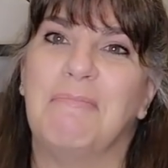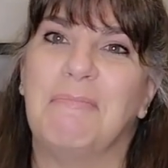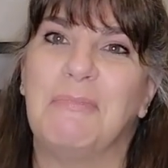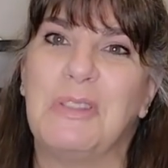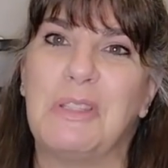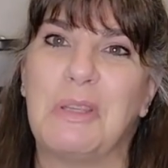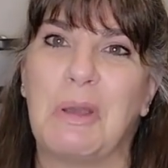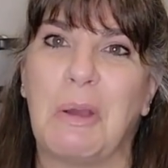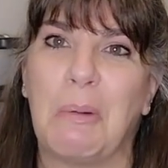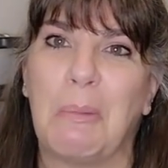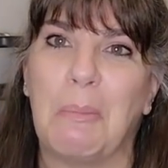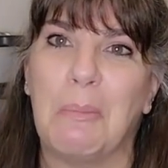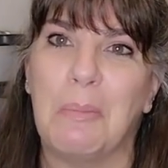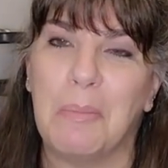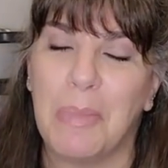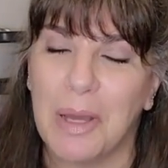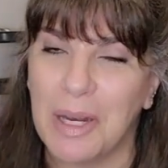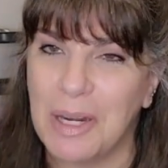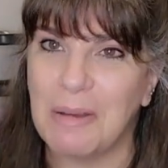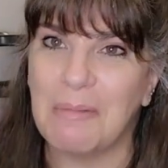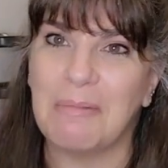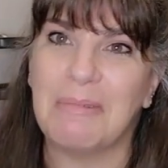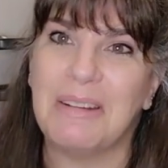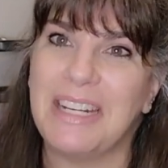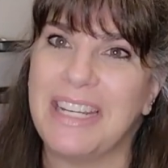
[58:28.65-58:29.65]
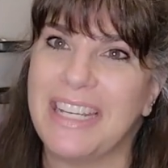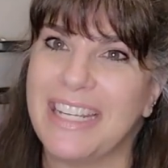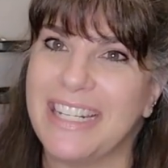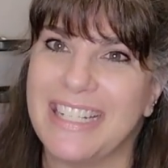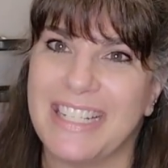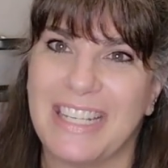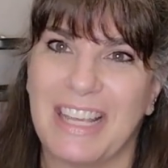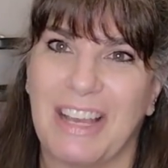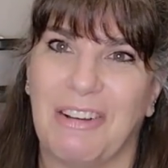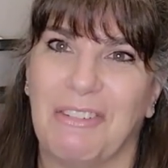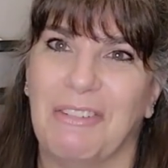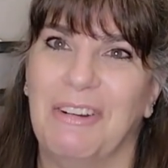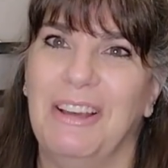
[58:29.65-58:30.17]
So, but nobody can
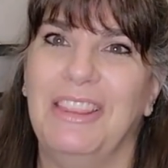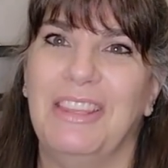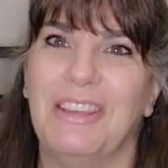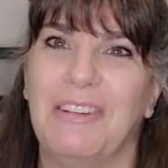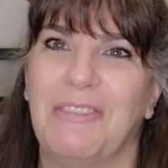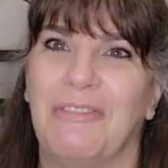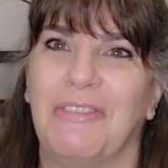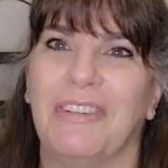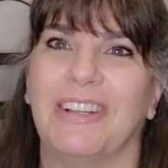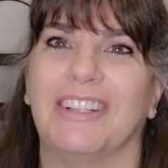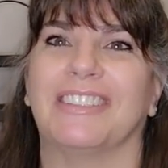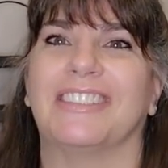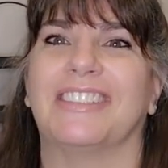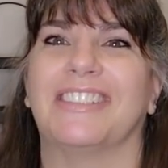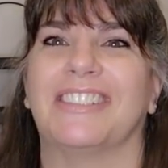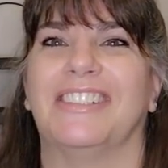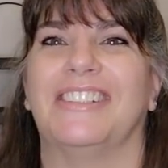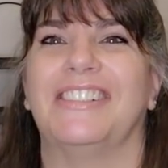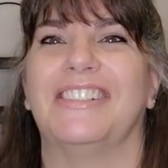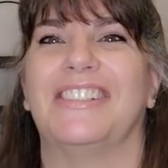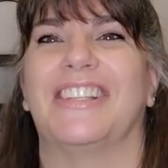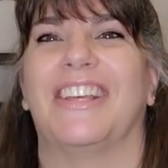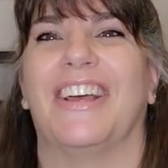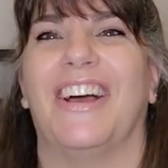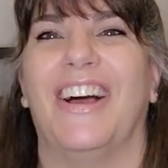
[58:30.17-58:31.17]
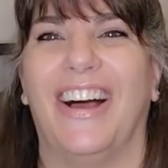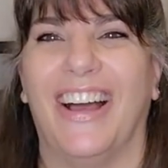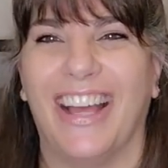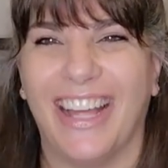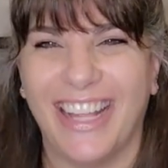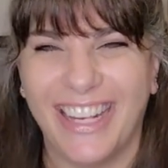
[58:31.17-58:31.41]
tell when the filter's on.